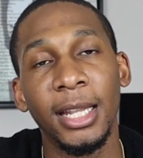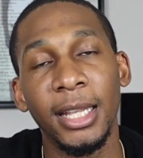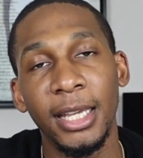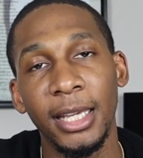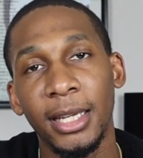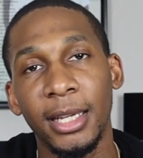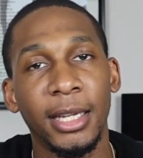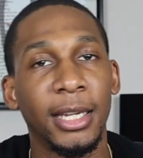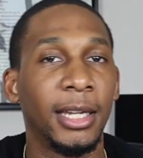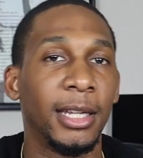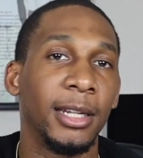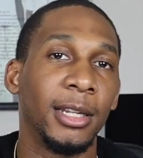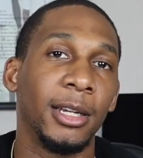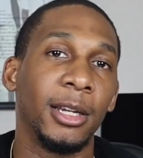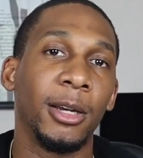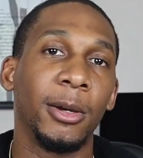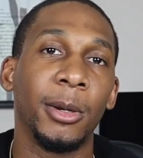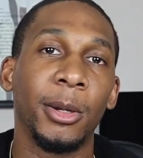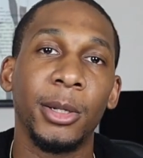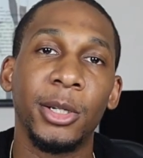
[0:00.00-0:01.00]
link in
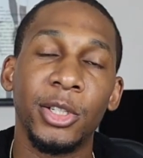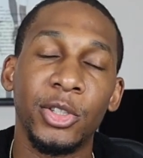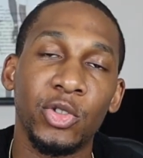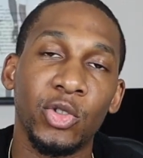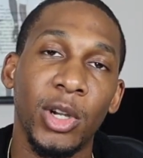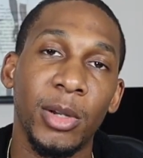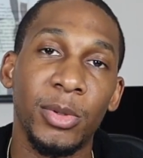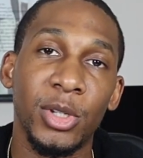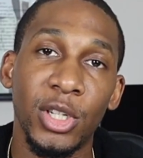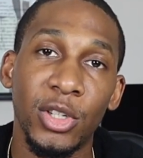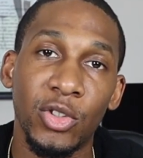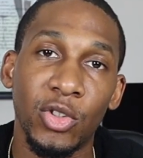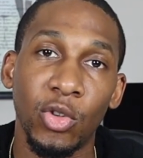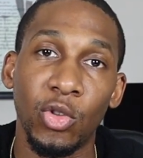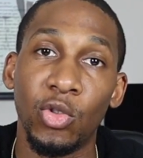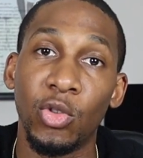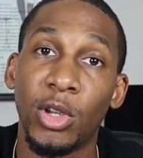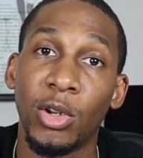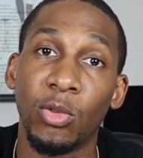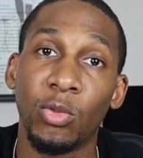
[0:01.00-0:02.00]
the description so
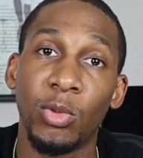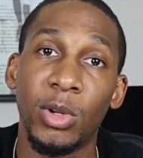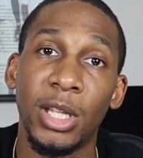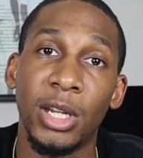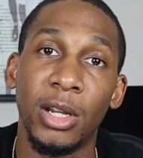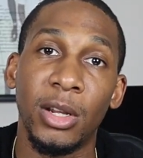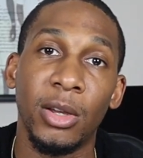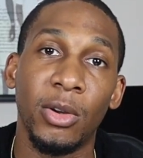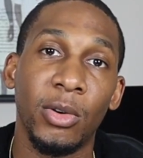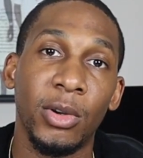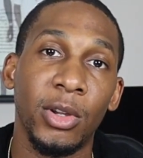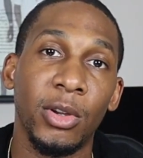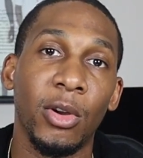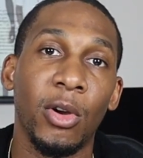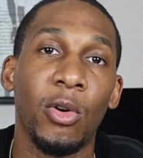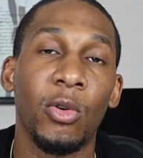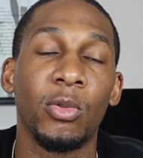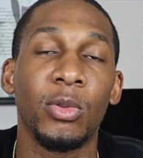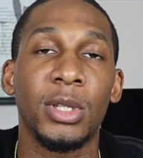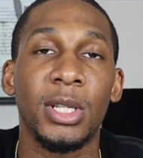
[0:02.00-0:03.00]
you can read it on
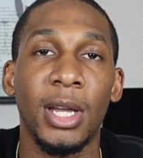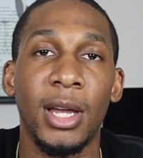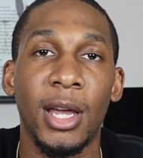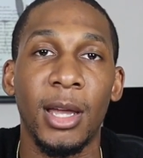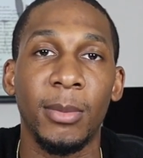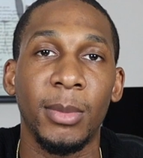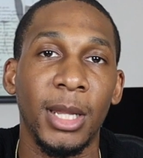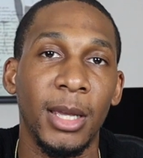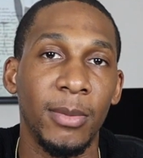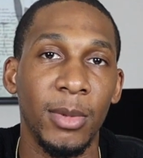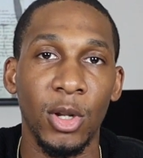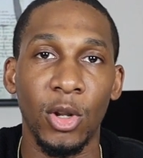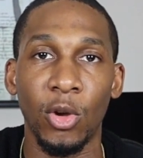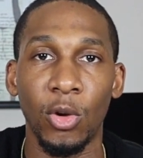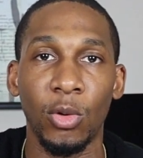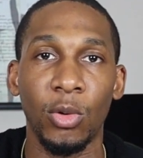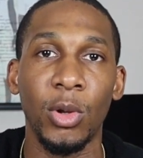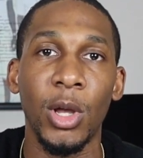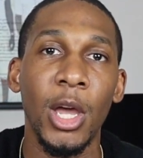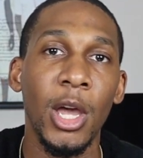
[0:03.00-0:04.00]
your own time. Let me
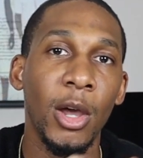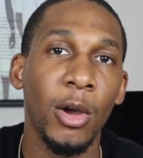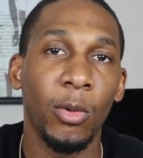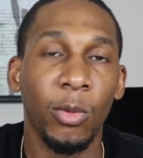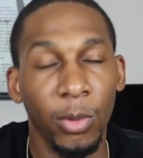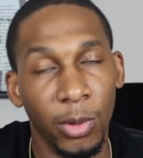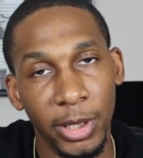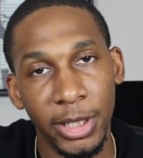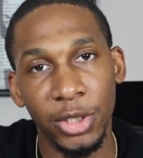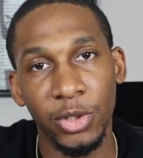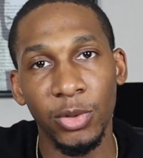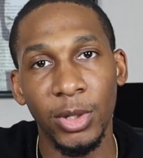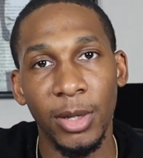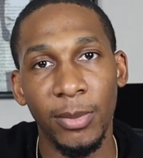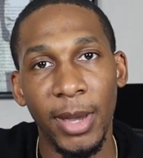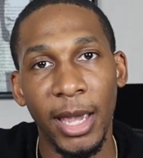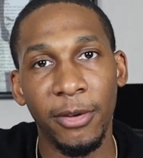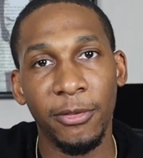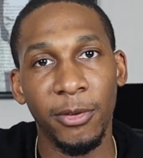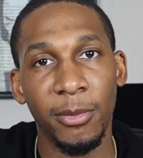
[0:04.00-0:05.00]
know what you
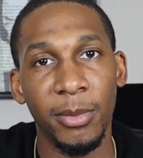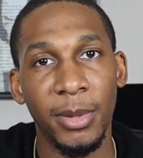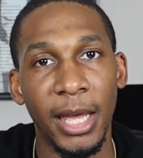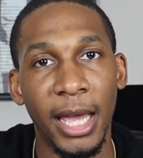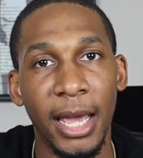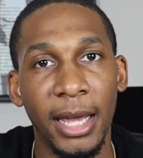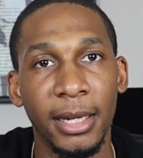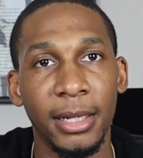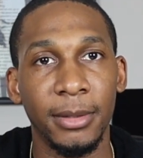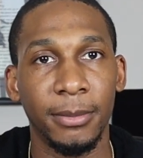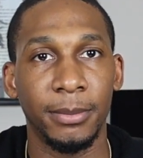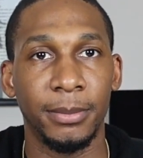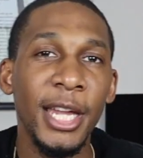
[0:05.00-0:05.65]
get back from that.